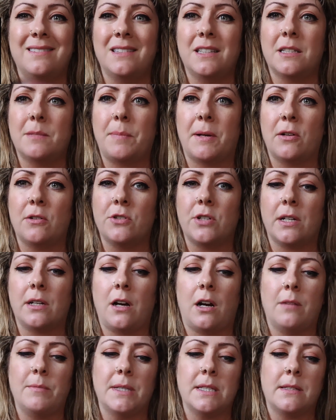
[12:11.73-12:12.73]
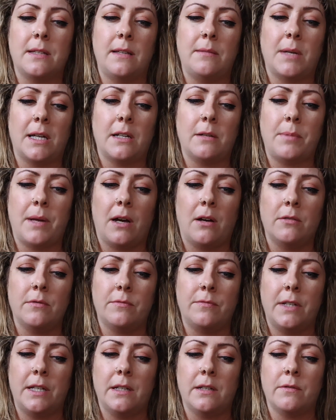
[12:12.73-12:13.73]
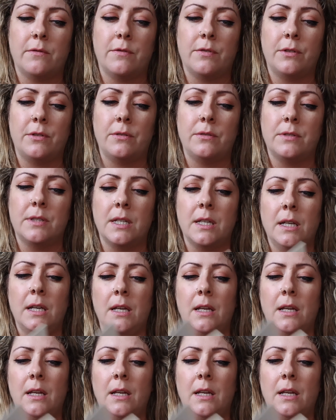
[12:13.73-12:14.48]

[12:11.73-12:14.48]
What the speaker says: disparaging comments they make about vegan foods.